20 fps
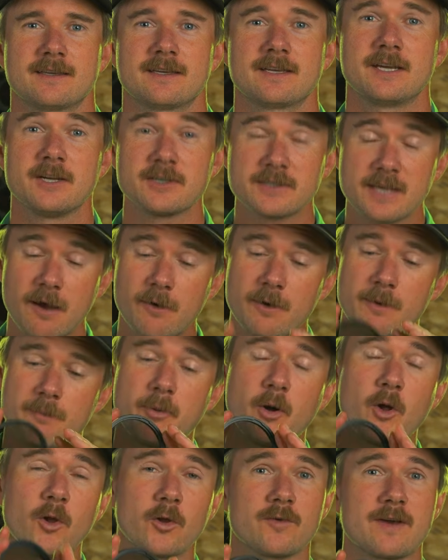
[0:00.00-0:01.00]
Here's how a
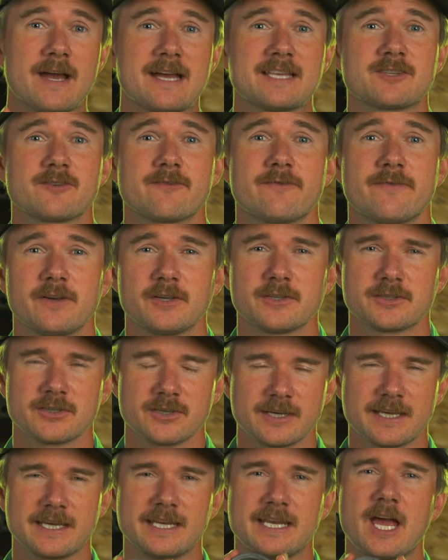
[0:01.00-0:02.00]
polarizer
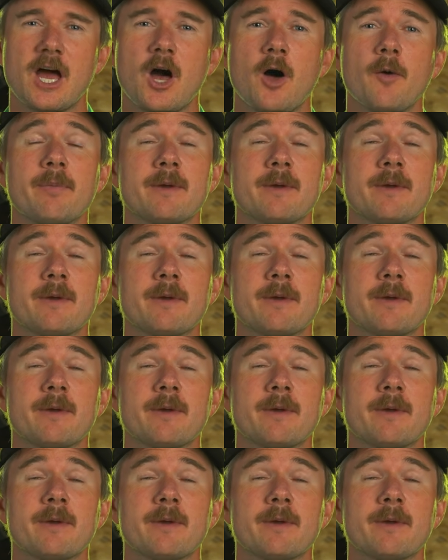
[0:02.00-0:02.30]
filter can help